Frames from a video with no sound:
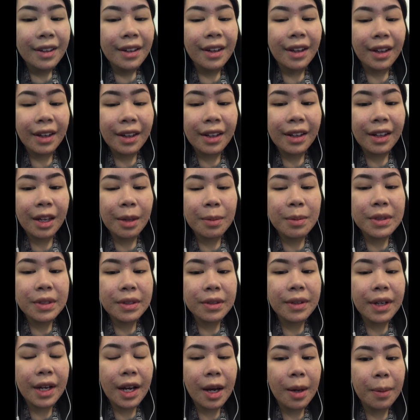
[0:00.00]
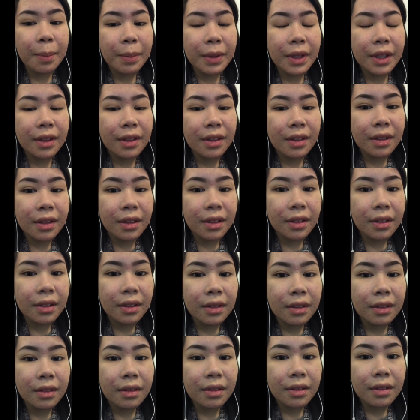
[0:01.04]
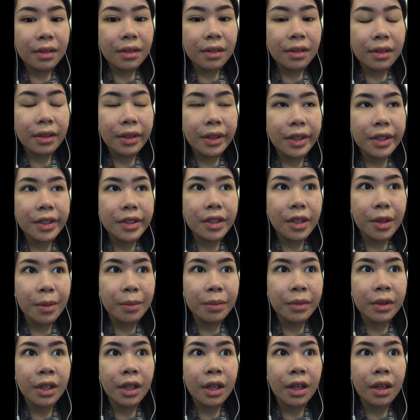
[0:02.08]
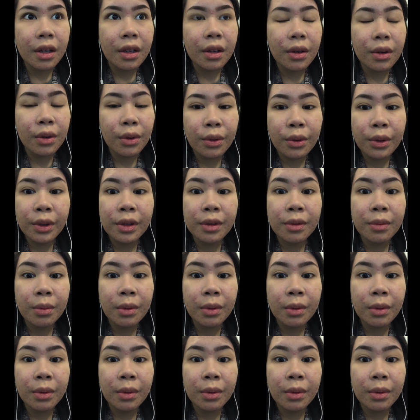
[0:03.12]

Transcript: And I'm so happy na there is something good